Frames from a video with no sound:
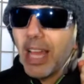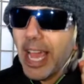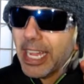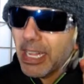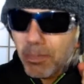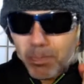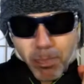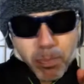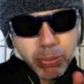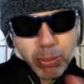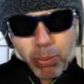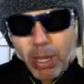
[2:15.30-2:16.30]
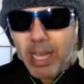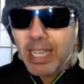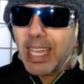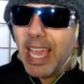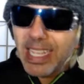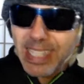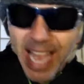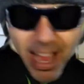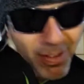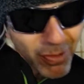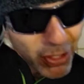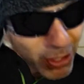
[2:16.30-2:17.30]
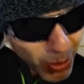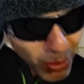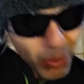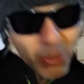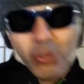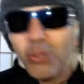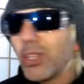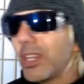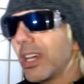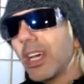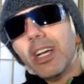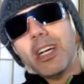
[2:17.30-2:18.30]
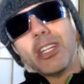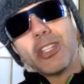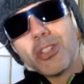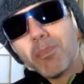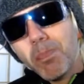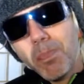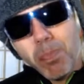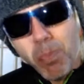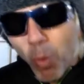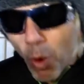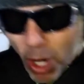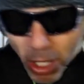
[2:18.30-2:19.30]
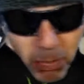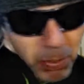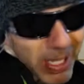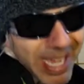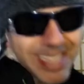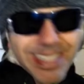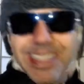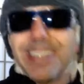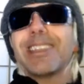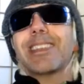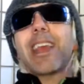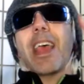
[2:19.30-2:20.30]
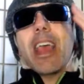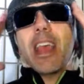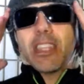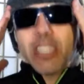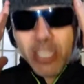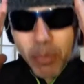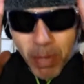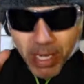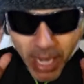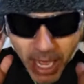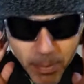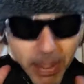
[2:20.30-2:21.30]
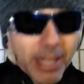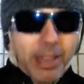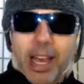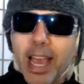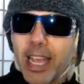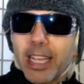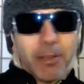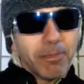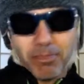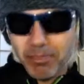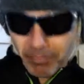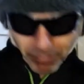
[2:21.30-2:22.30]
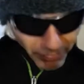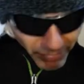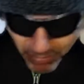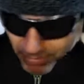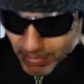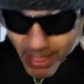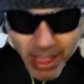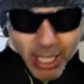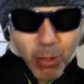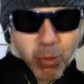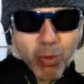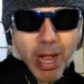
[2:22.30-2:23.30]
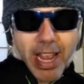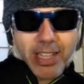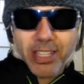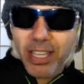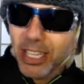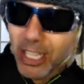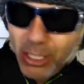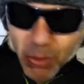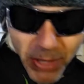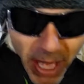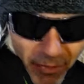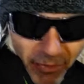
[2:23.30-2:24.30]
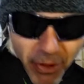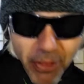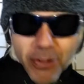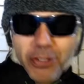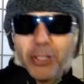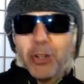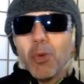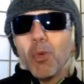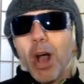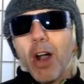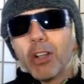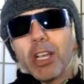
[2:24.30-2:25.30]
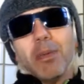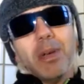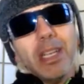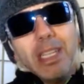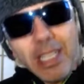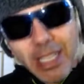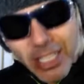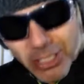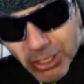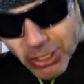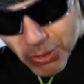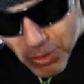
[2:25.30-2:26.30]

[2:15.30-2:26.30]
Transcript: like kicked out of schools and workplaces. It's just becoming like crazy. So without further ado, welcome. Let's just